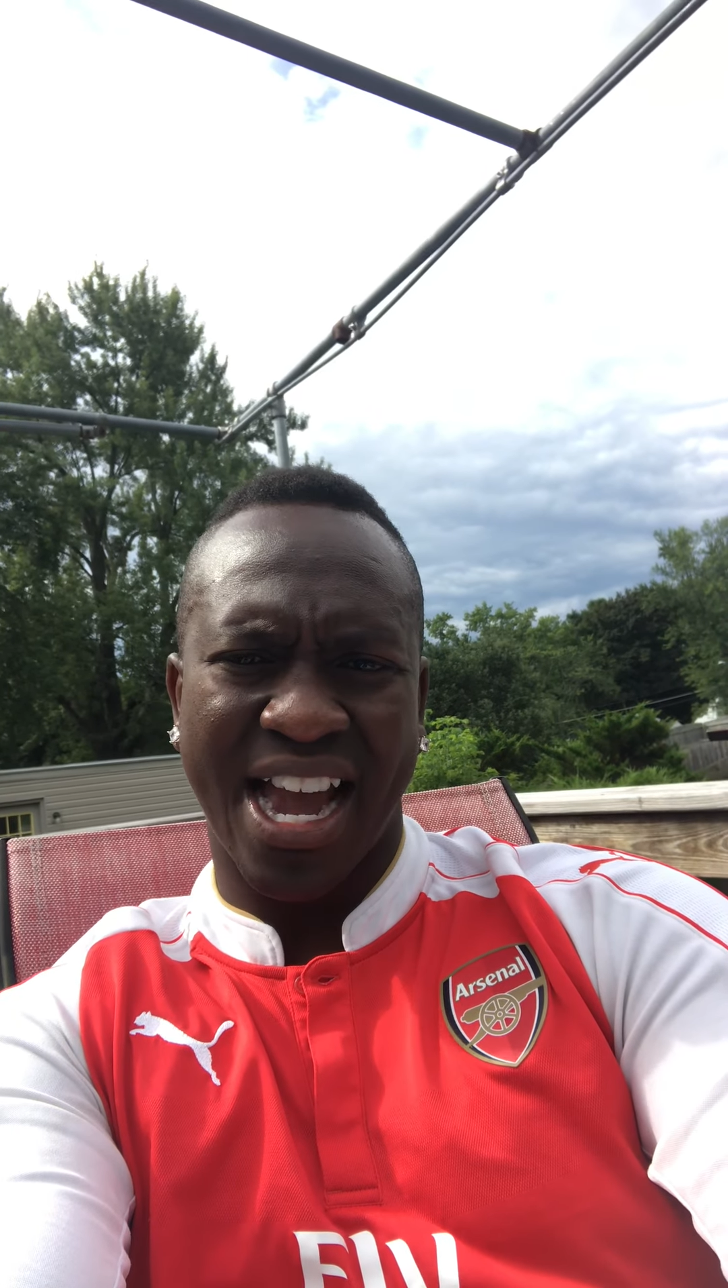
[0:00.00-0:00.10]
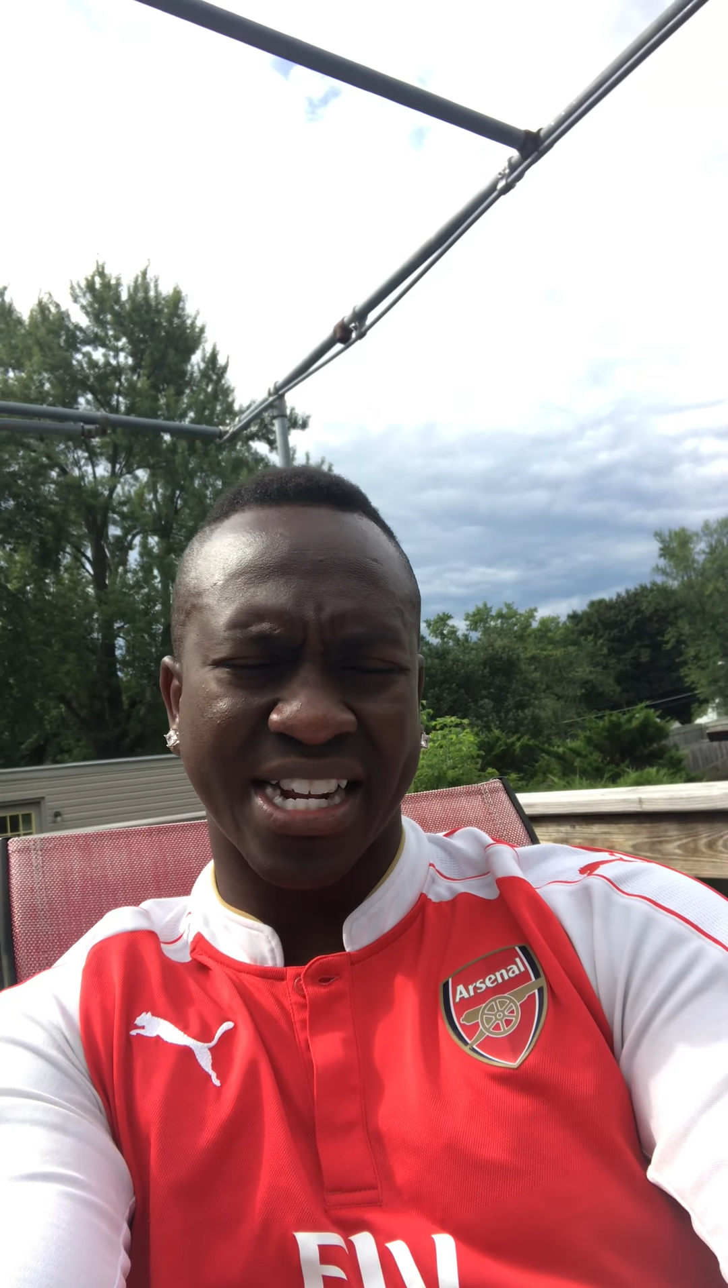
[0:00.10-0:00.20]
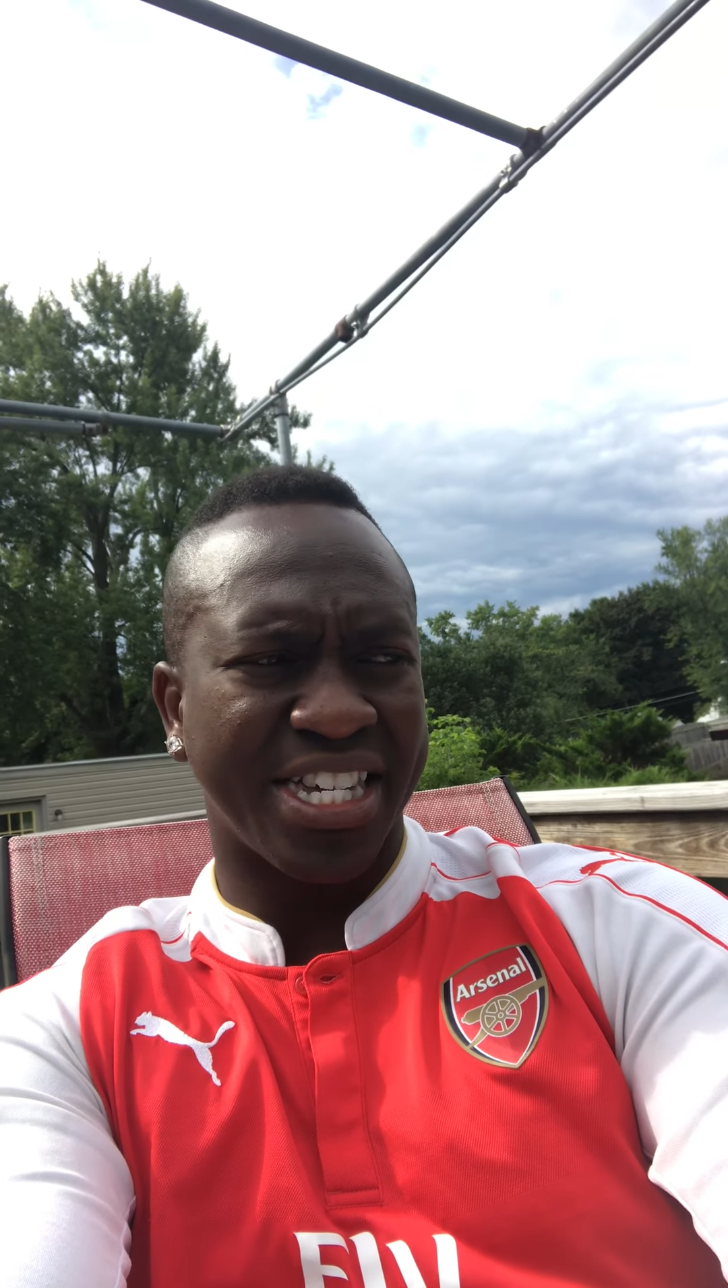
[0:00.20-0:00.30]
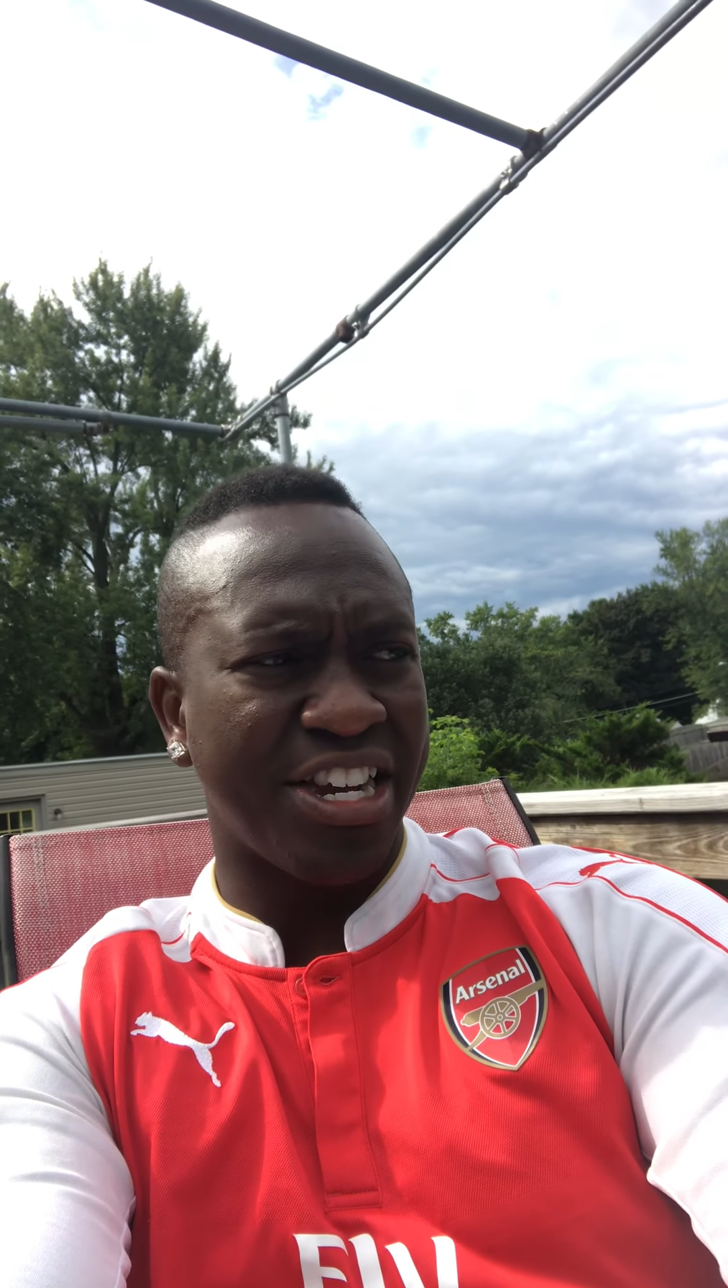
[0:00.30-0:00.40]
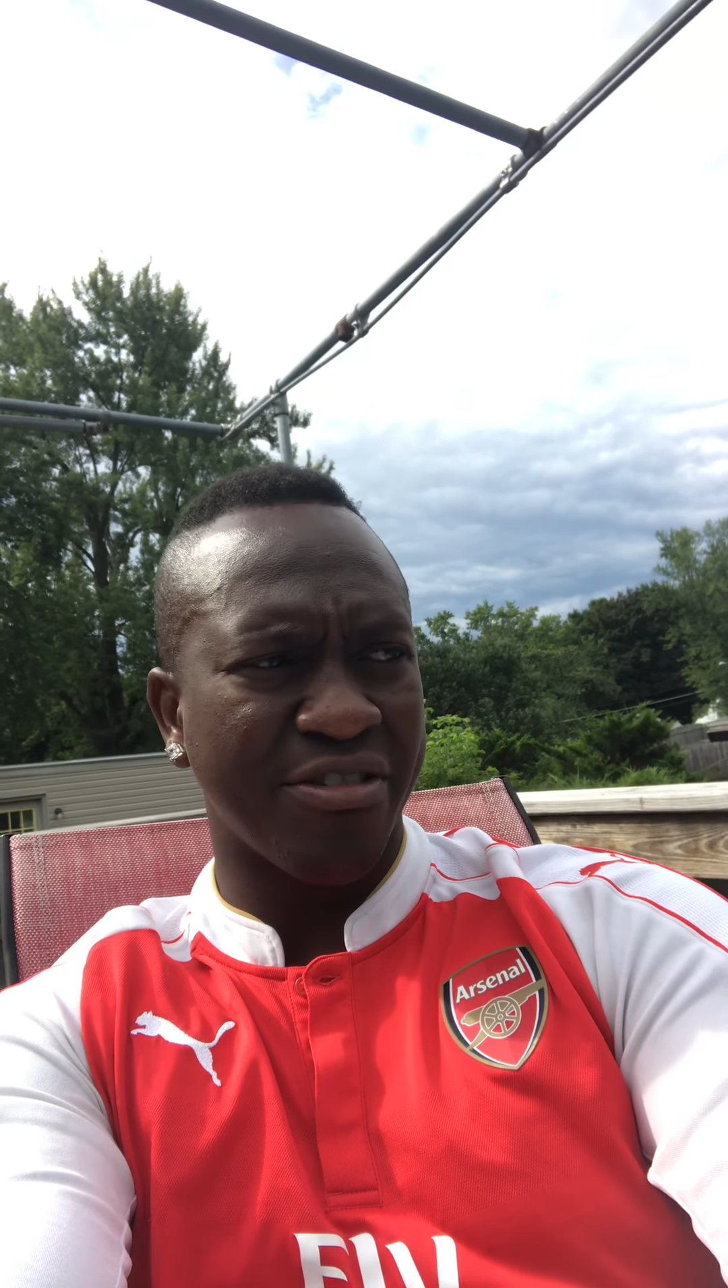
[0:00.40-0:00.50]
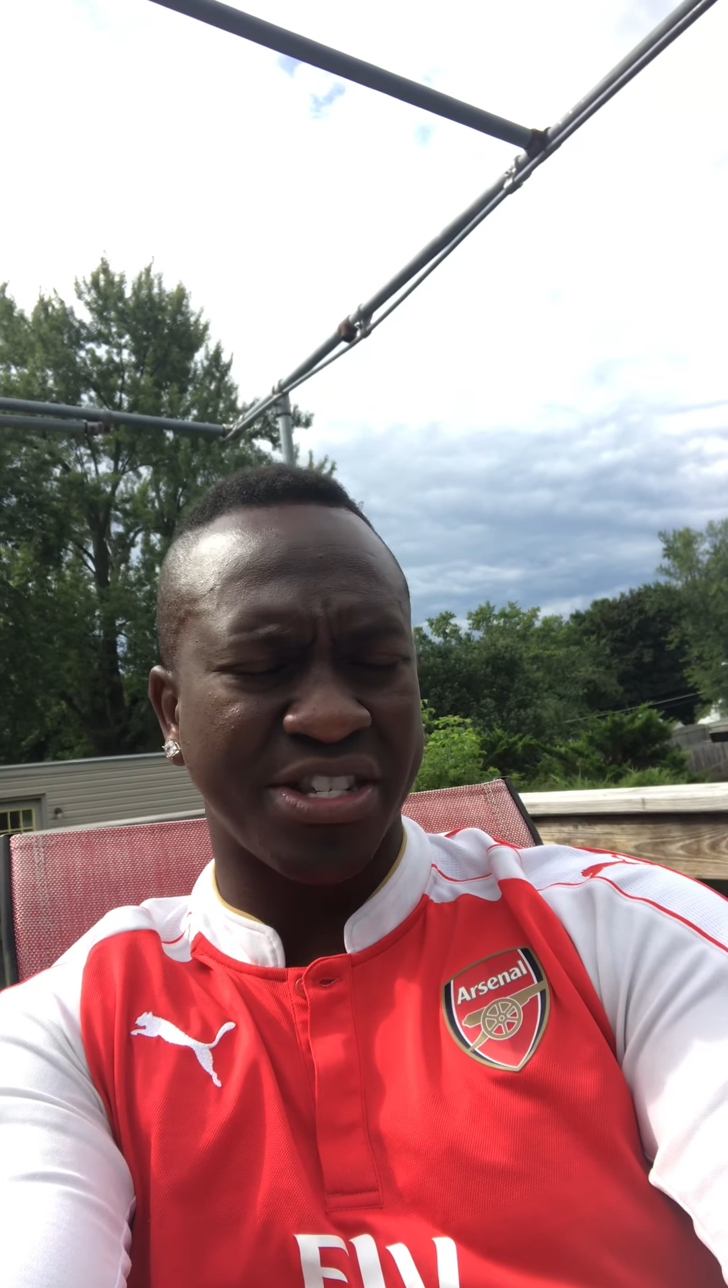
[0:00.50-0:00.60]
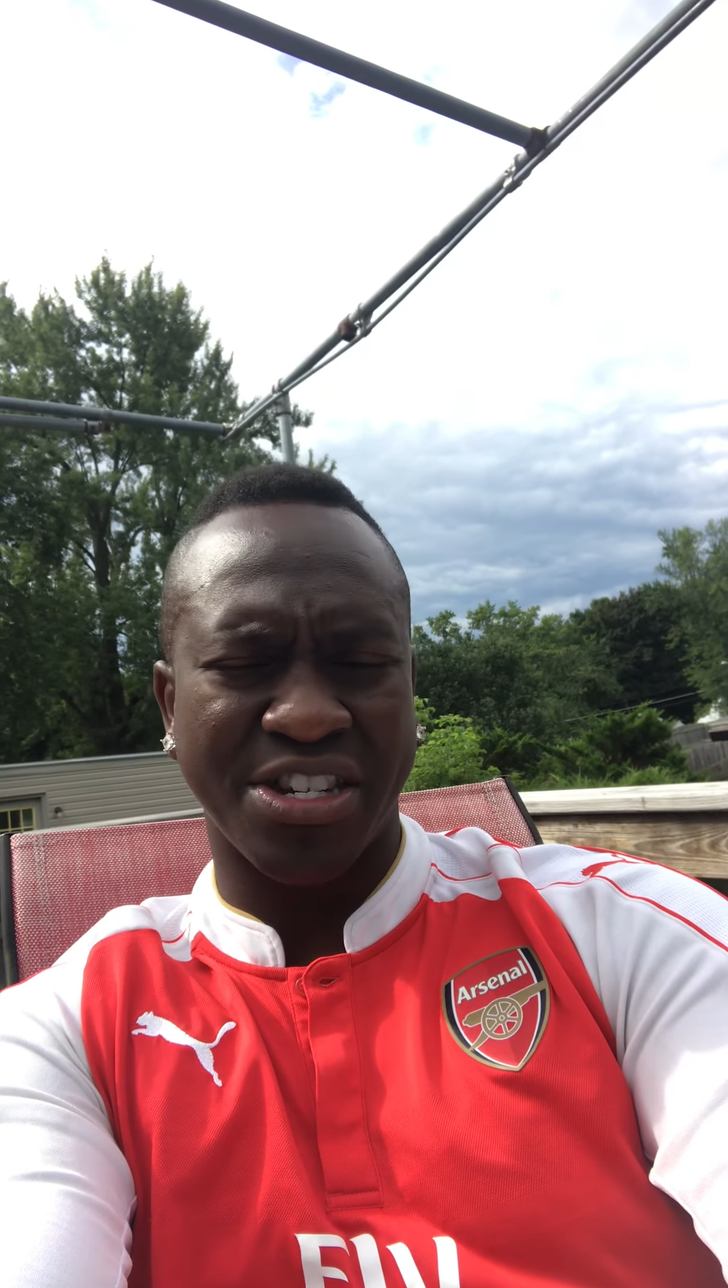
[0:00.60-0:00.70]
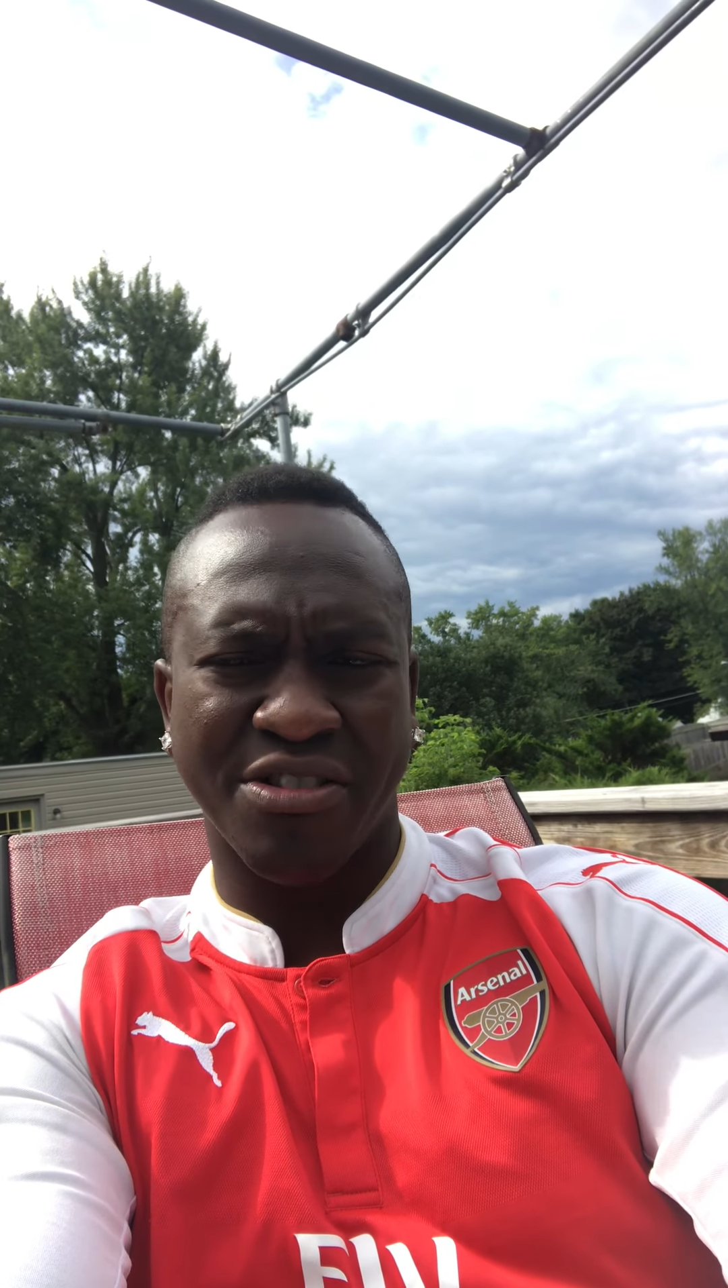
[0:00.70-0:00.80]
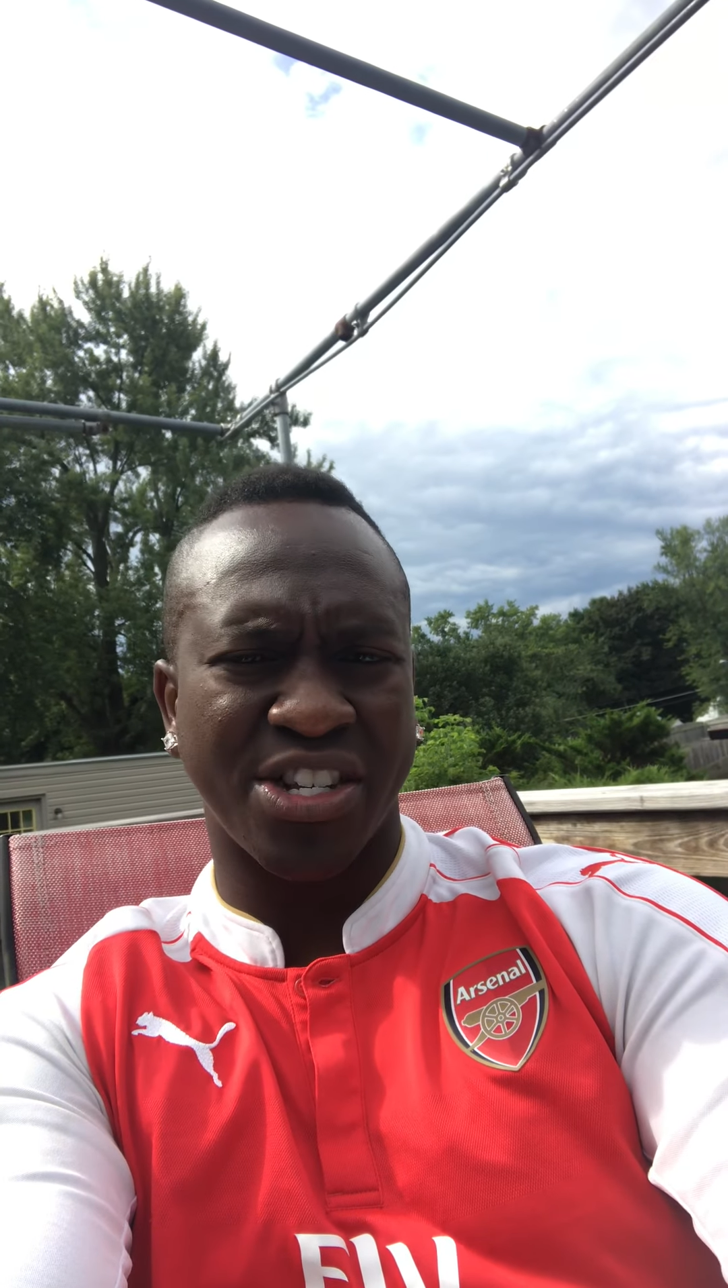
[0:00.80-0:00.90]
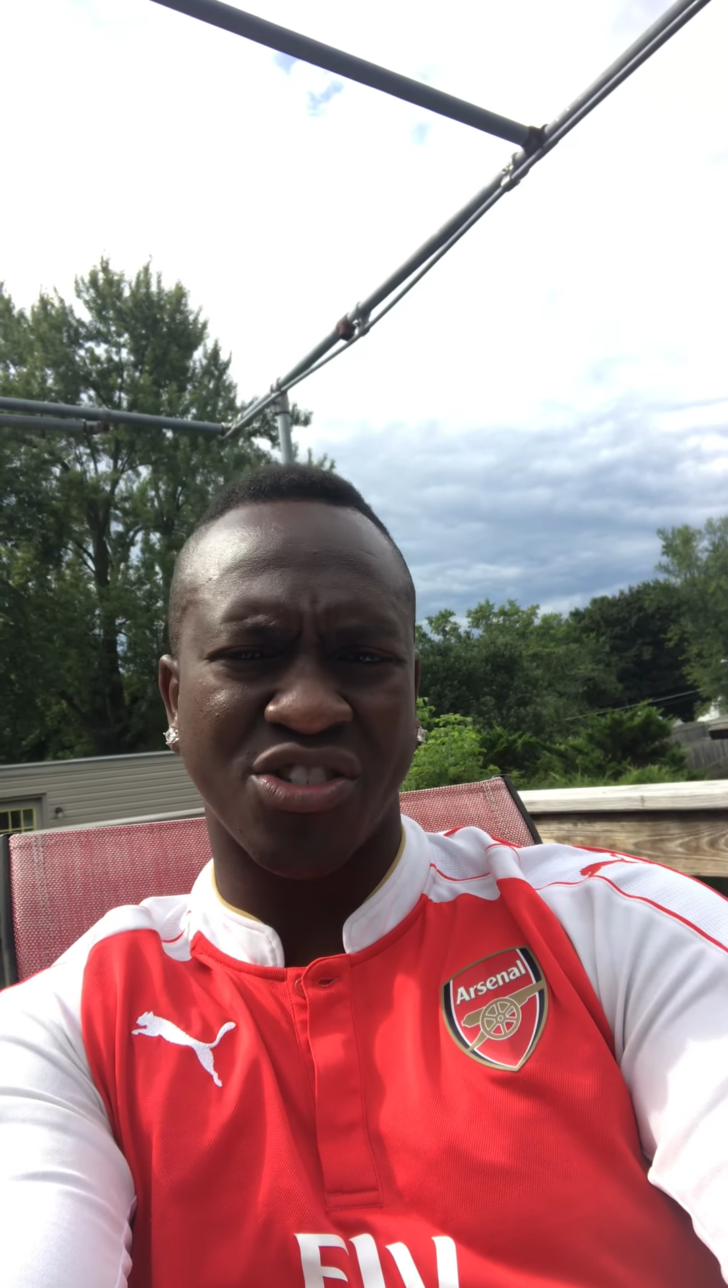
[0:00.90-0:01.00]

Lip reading: and Kieran Tierney